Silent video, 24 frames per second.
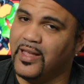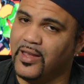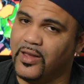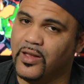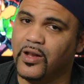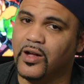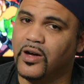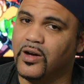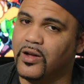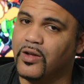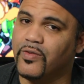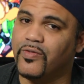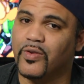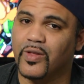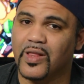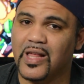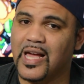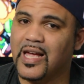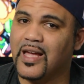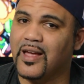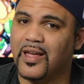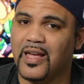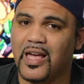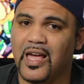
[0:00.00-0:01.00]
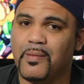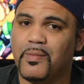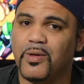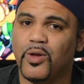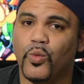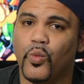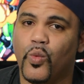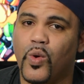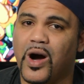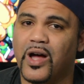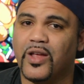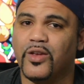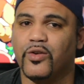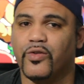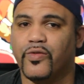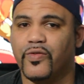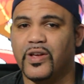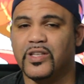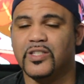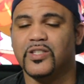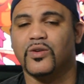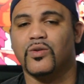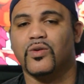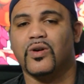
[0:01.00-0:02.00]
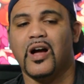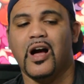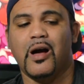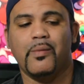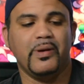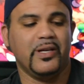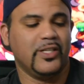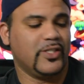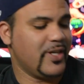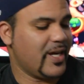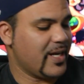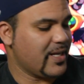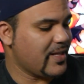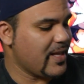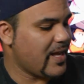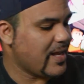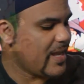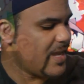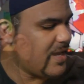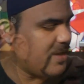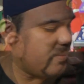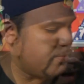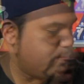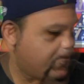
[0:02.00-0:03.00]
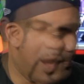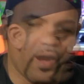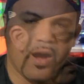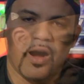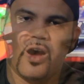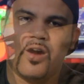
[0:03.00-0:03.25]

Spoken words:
if you like a game and you want your physical copy, check that out.